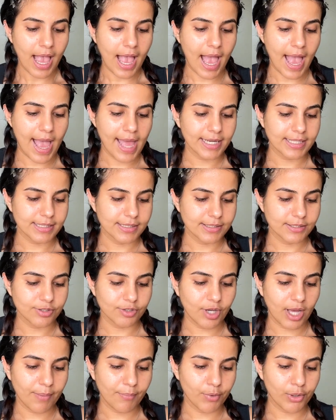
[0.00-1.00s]
and
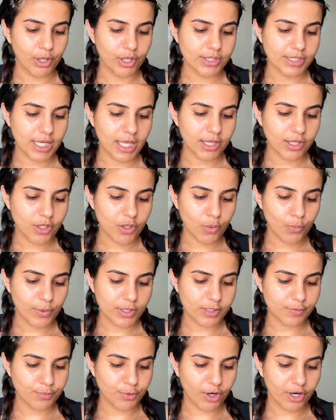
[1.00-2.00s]
I'm gonna tell you
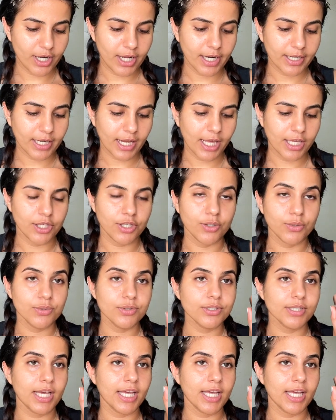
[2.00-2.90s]
which product I use.